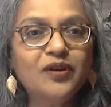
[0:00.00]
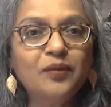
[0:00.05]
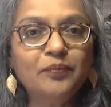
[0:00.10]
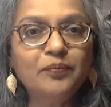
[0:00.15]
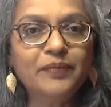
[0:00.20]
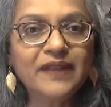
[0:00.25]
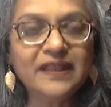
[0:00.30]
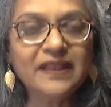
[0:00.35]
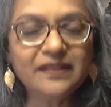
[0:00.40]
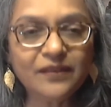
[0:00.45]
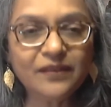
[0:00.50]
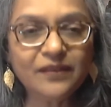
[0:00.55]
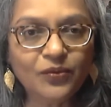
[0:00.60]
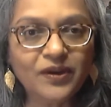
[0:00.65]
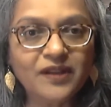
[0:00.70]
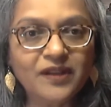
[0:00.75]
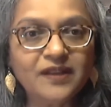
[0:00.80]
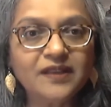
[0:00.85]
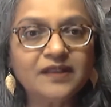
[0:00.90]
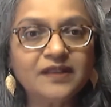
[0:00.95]
complete the
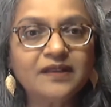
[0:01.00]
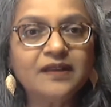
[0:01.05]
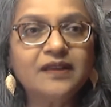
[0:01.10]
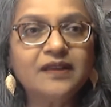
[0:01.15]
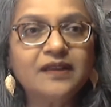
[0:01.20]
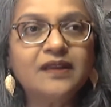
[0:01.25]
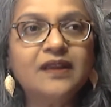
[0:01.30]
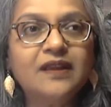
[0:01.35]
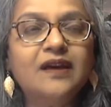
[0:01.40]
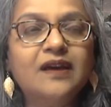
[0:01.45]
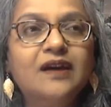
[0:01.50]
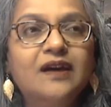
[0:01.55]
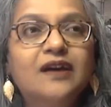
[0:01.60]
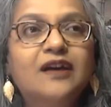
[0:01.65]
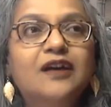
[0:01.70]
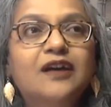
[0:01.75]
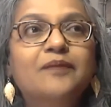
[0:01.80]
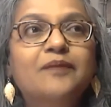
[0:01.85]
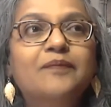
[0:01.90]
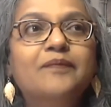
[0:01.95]
world.
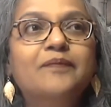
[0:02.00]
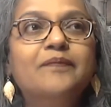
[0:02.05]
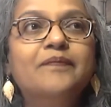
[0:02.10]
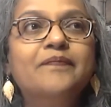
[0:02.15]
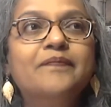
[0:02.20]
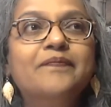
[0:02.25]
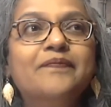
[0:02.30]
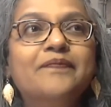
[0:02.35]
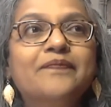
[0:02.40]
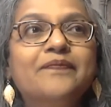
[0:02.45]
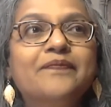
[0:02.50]
Um,